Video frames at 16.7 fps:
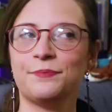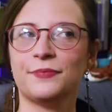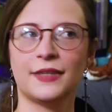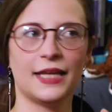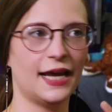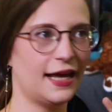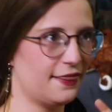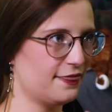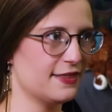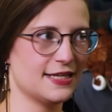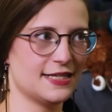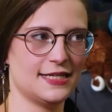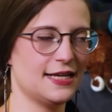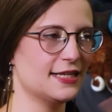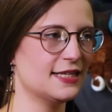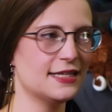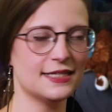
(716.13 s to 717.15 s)
And this
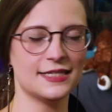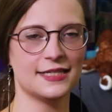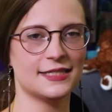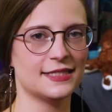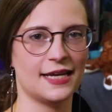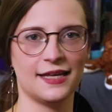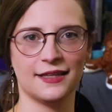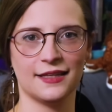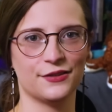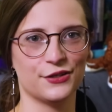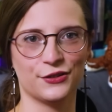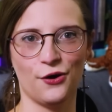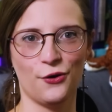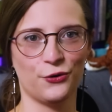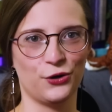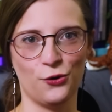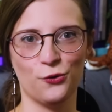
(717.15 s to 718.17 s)
isn't to say that there
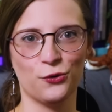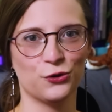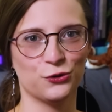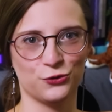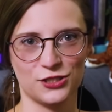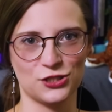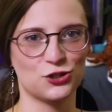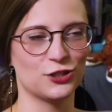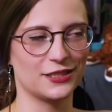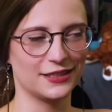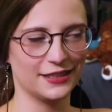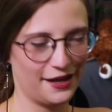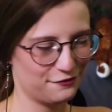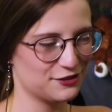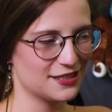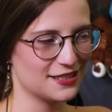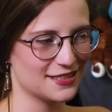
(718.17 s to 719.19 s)
are no Christian
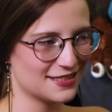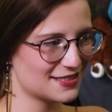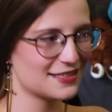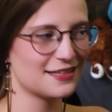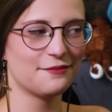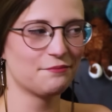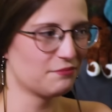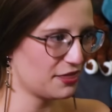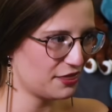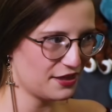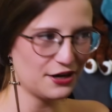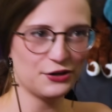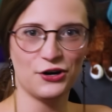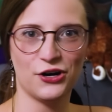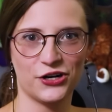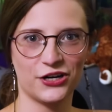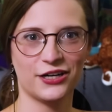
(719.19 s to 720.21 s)
leftists.
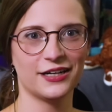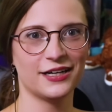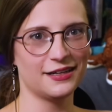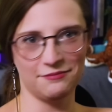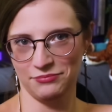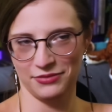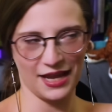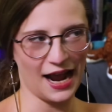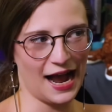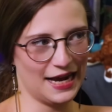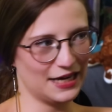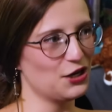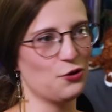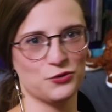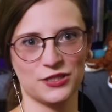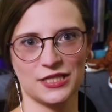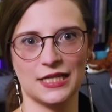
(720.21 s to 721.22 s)
There are. I
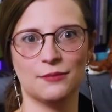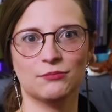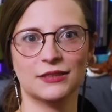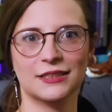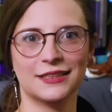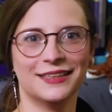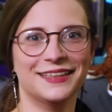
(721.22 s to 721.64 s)
know some.